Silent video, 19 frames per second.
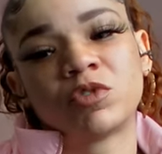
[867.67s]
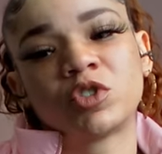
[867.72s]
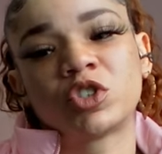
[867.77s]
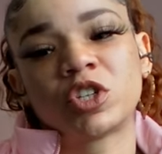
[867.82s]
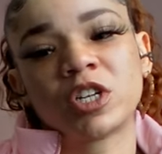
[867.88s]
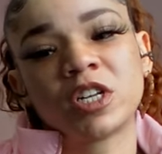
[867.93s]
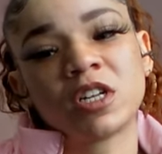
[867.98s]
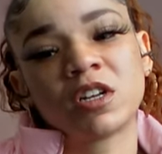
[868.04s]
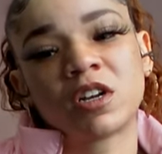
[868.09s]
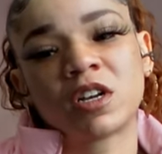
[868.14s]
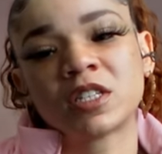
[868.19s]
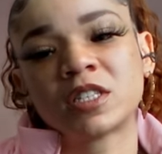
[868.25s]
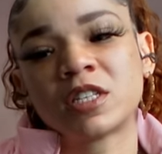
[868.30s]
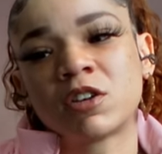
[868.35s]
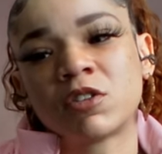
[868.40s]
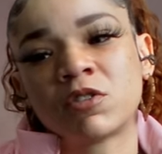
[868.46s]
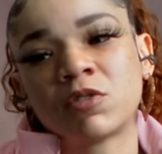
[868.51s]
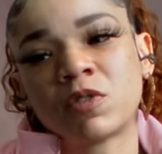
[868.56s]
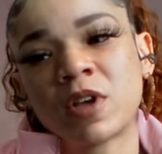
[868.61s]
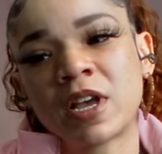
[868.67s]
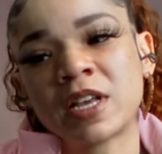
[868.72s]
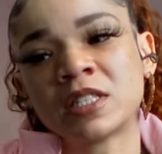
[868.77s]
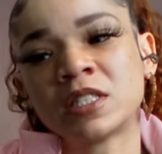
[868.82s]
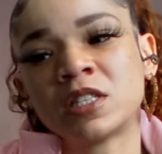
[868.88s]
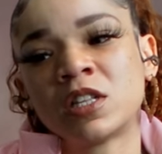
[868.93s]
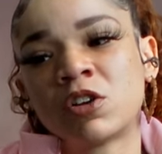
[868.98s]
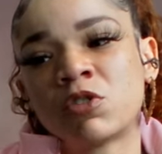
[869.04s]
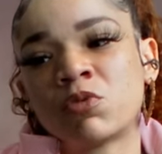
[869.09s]
treating ourselves
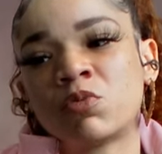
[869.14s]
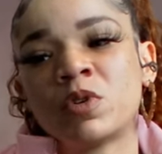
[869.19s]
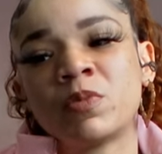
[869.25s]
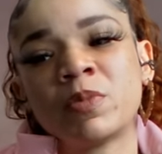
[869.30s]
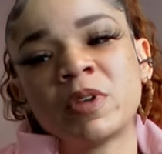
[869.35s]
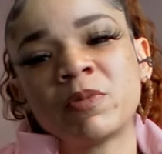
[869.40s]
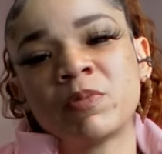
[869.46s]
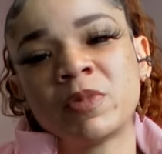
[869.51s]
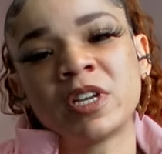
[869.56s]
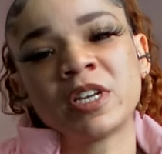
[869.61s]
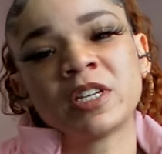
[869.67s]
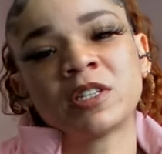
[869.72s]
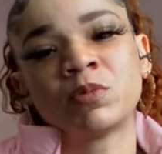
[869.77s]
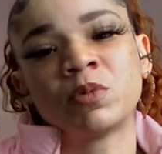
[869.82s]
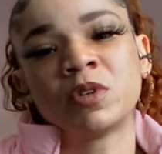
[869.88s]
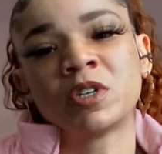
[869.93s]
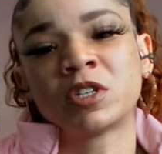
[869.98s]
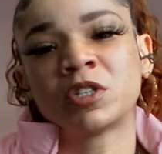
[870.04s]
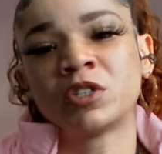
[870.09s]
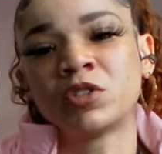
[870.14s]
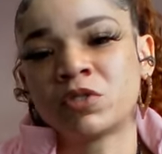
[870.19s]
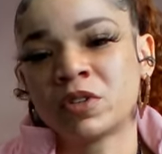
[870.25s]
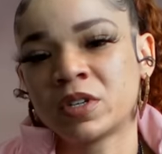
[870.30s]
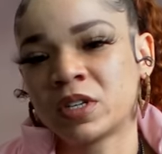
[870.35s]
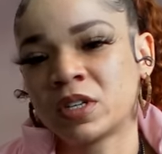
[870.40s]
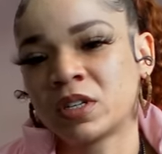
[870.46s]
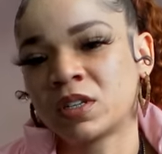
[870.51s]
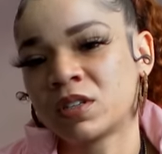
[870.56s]
as low women because we are
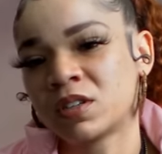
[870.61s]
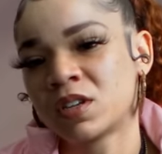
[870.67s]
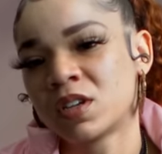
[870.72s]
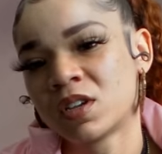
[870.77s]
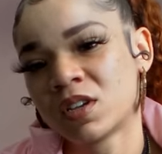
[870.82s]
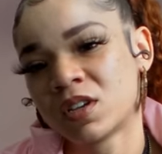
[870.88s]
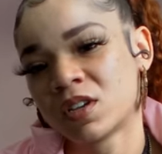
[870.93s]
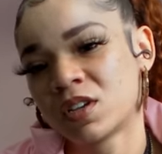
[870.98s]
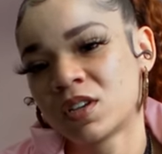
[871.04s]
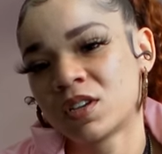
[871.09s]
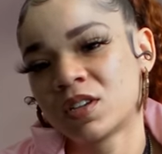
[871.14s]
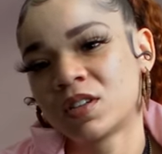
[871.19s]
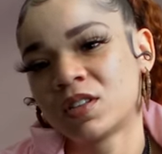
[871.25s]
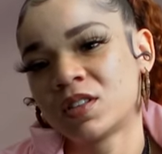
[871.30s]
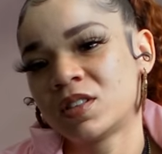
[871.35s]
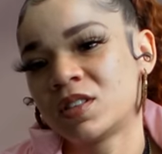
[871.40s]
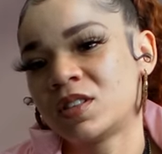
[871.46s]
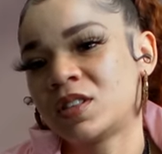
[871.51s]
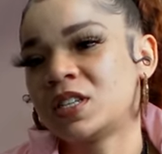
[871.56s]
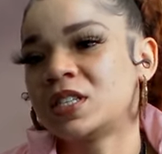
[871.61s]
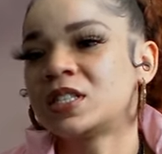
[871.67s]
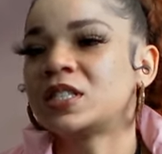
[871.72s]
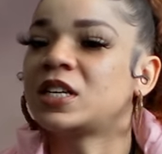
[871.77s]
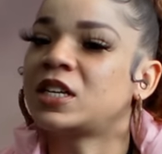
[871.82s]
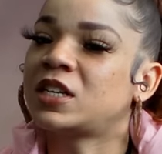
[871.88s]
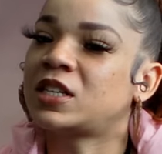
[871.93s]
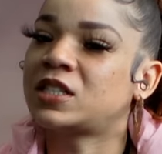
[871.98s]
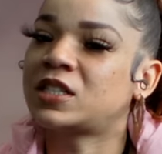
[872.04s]
doing these
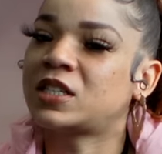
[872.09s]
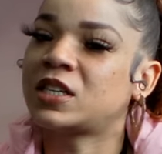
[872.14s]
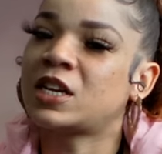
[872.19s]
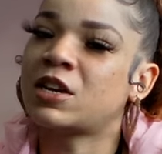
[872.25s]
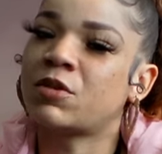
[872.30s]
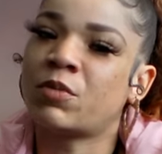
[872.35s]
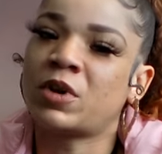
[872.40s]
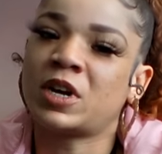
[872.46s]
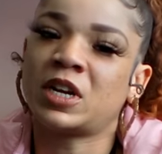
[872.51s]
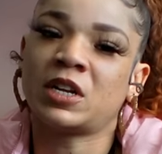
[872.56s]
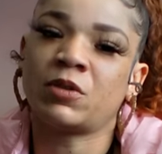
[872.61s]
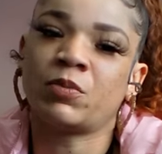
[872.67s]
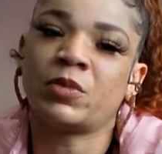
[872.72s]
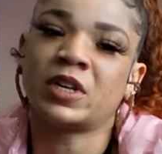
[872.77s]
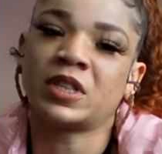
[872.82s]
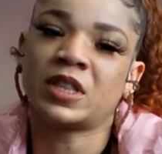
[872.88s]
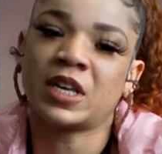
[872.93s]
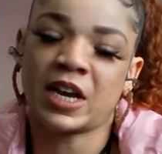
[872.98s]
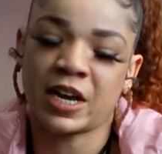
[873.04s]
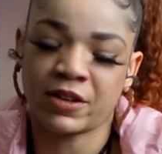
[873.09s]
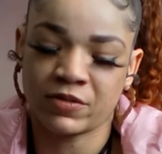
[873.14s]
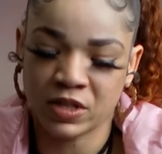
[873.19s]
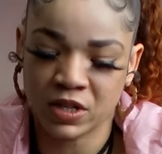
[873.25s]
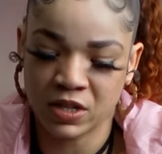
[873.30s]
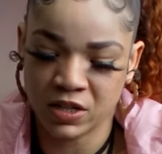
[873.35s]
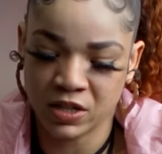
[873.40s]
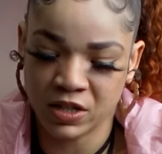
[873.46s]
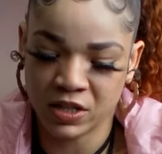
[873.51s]
things to get money, but they have
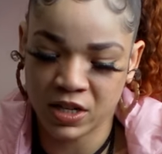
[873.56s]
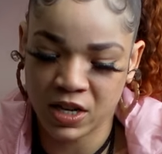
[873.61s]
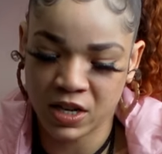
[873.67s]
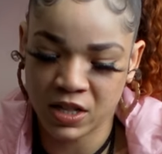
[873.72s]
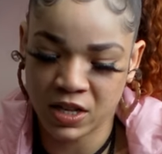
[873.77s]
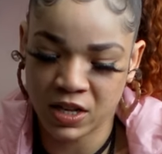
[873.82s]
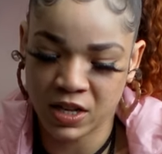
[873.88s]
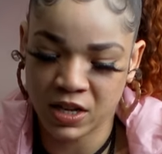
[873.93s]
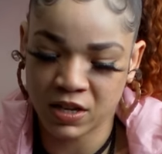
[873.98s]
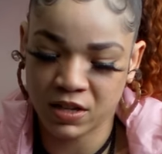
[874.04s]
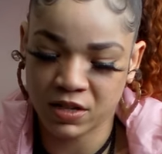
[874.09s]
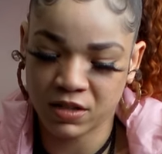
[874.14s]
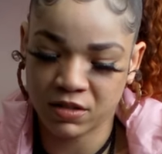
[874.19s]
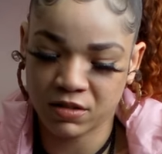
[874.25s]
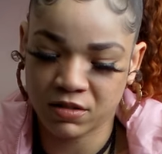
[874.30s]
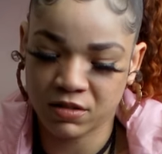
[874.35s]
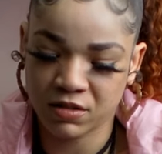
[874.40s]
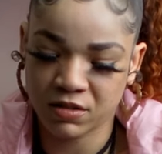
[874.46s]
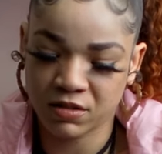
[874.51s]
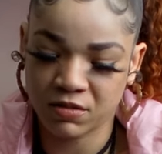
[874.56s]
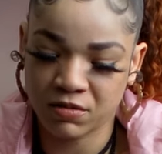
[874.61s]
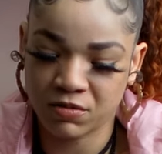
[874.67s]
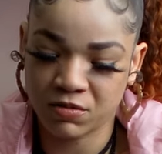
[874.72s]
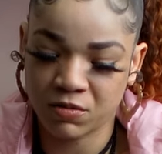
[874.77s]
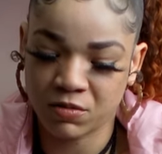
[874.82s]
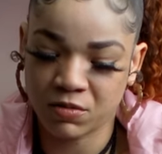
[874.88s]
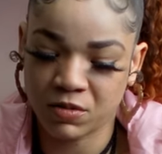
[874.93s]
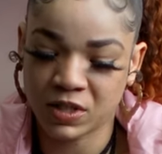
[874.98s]
to understand that
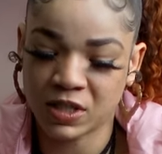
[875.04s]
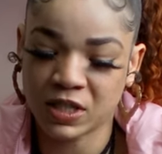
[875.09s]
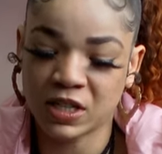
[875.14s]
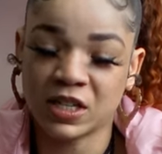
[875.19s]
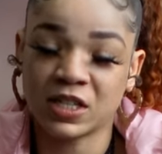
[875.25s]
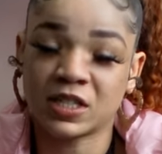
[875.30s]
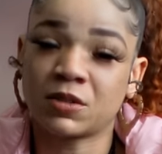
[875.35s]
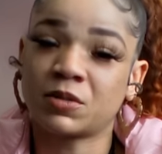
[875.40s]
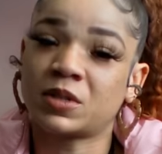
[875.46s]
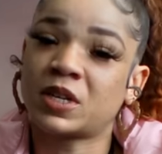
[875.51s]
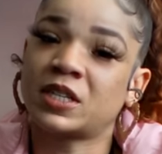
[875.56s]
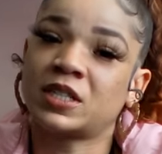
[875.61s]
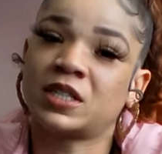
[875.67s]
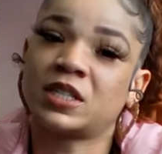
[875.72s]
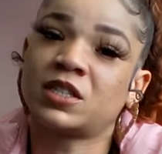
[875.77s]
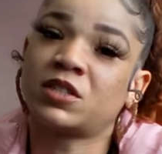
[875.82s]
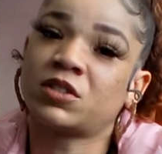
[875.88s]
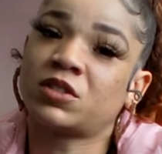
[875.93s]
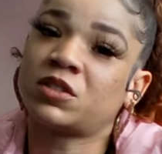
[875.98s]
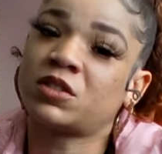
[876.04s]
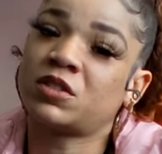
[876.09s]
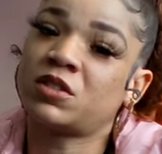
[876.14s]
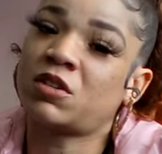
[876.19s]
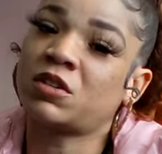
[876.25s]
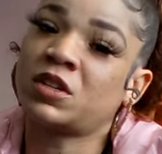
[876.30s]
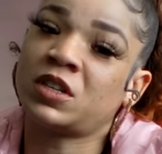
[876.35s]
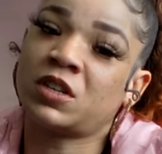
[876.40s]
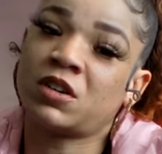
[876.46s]
once again, sometimes these are
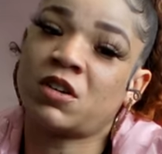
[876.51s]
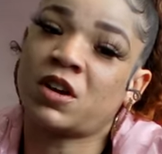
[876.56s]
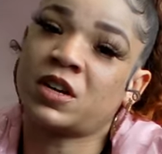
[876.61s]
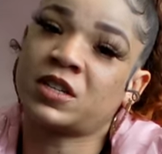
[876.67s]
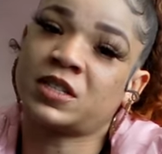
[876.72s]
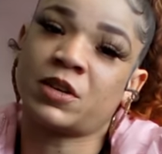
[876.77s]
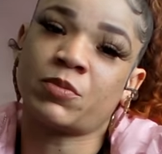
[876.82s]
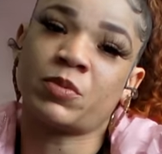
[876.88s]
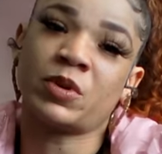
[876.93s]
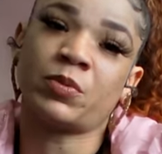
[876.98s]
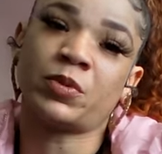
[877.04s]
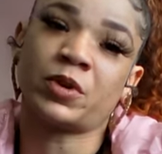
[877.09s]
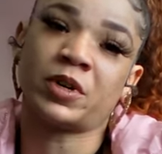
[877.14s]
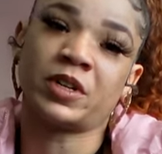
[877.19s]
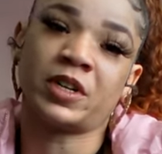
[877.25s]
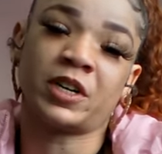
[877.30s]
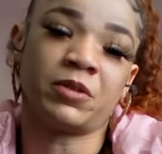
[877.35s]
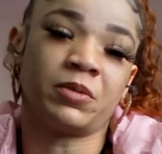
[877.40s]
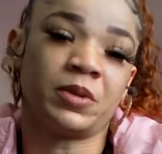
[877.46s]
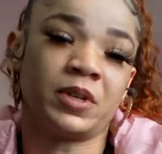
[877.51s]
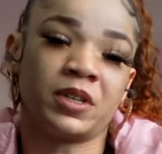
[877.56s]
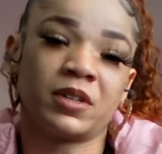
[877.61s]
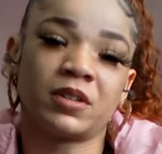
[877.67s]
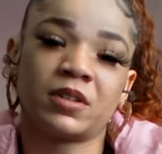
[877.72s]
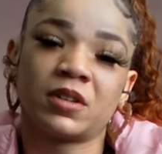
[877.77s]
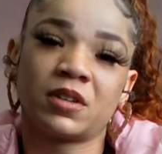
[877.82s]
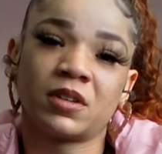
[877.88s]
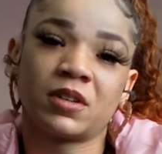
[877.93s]
only the cards that people are dealt
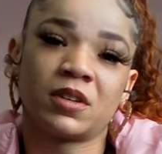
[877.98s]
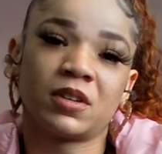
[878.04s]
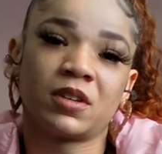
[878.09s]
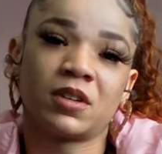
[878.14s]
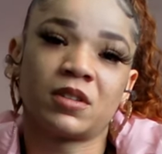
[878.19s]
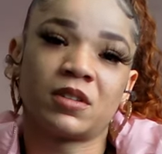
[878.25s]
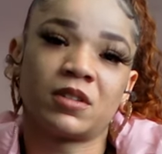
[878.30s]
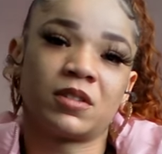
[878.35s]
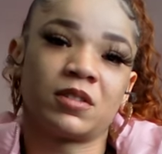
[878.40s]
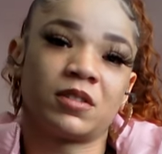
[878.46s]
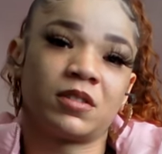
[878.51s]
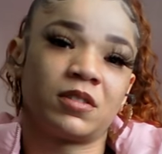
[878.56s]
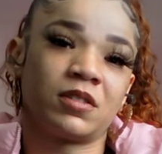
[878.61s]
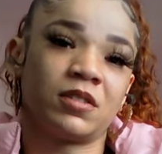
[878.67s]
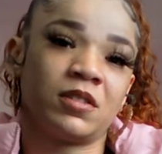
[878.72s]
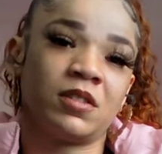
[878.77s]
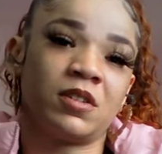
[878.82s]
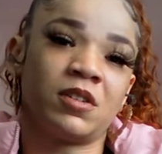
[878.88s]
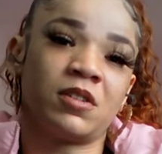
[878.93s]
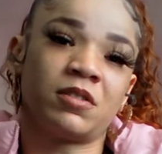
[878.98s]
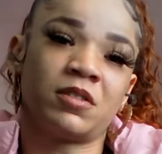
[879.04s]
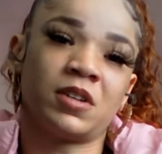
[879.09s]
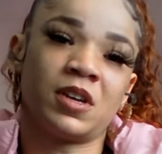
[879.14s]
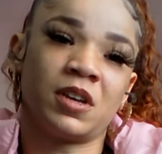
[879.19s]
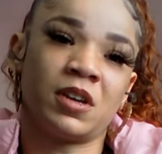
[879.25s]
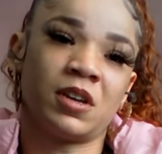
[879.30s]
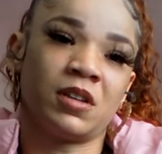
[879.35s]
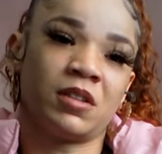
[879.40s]
with, you know,
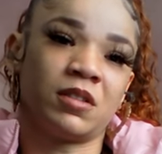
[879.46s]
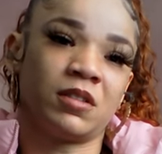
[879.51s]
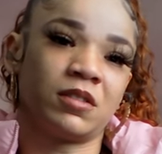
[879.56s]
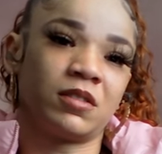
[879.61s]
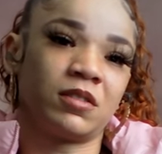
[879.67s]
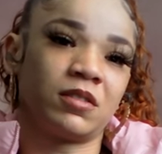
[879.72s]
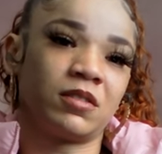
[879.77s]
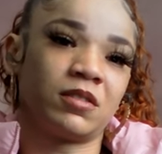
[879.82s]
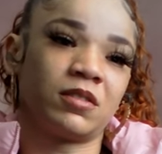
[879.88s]
and